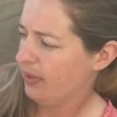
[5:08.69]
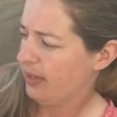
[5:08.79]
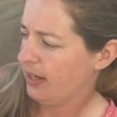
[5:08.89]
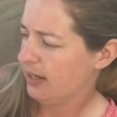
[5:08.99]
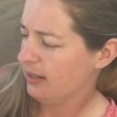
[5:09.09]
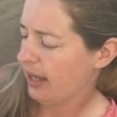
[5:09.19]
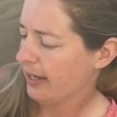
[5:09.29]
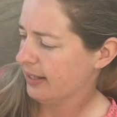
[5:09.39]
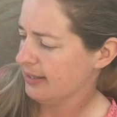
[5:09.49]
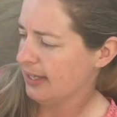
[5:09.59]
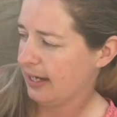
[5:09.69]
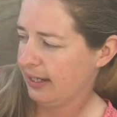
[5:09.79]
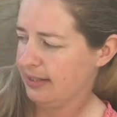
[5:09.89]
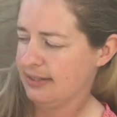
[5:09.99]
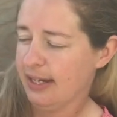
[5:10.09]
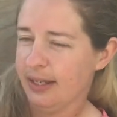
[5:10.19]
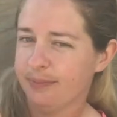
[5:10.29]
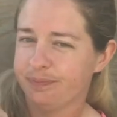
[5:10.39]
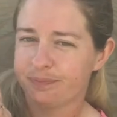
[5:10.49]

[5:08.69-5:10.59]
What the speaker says: and then I can sign it and date it.